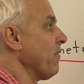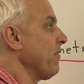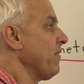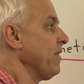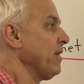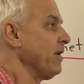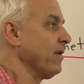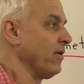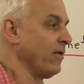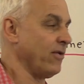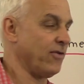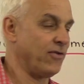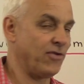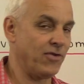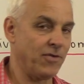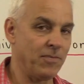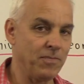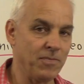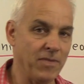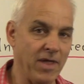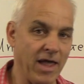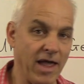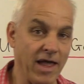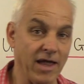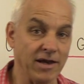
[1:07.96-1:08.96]
fields
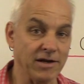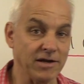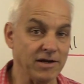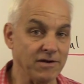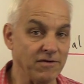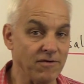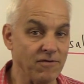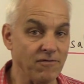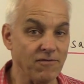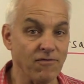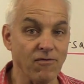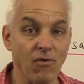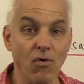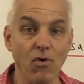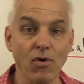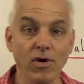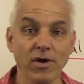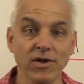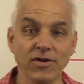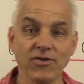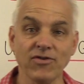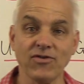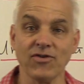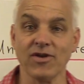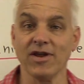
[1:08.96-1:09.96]
and
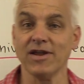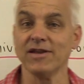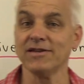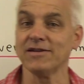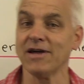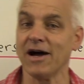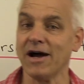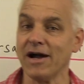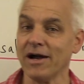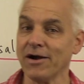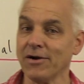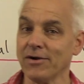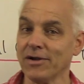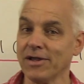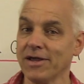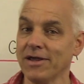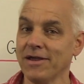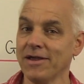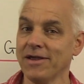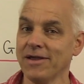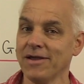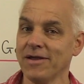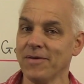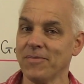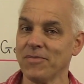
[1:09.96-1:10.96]
avoids
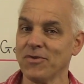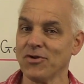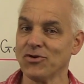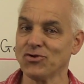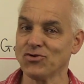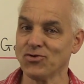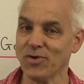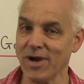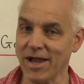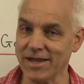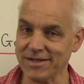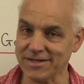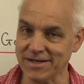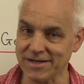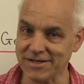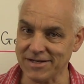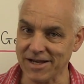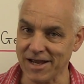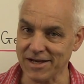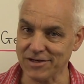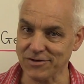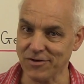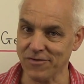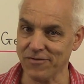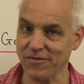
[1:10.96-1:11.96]
entirely
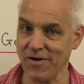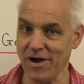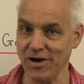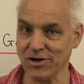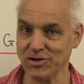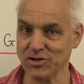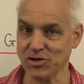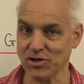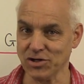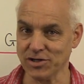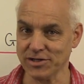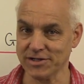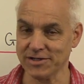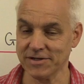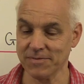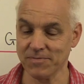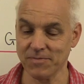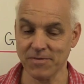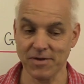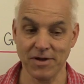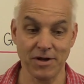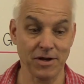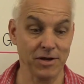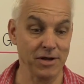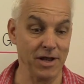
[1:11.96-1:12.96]
transcendental functions
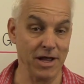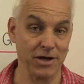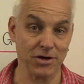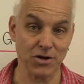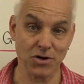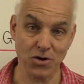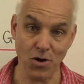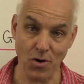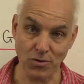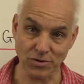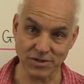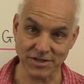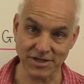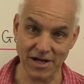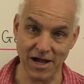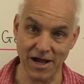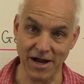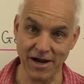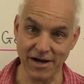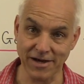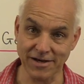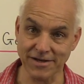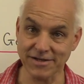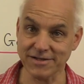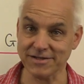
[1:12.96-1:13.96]
like
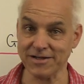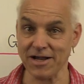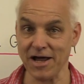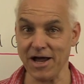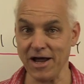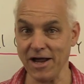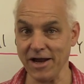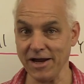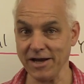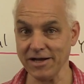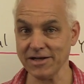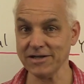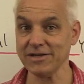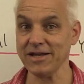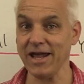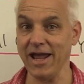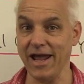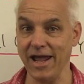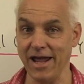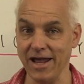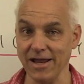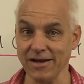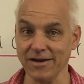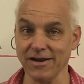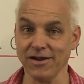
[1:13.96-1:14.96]
cosine, sine,
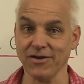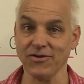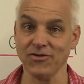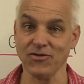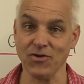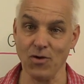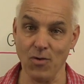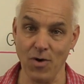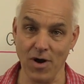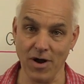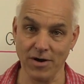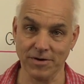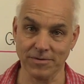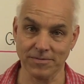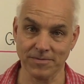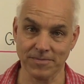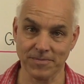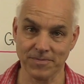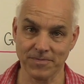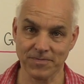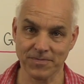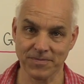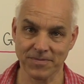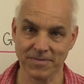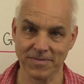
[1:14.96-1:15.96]
tan, and so on.
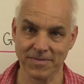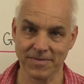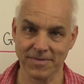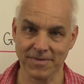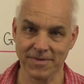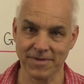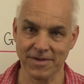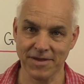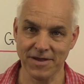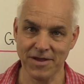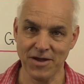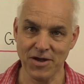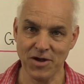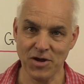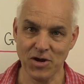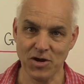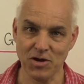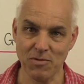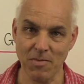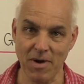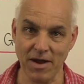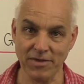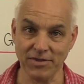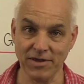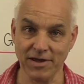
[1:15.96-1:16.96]
You
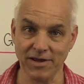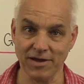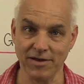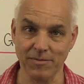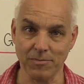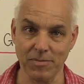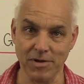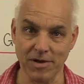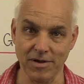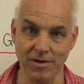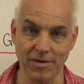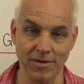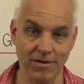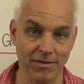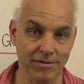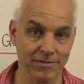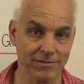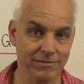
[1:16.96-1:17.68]
might think it'd be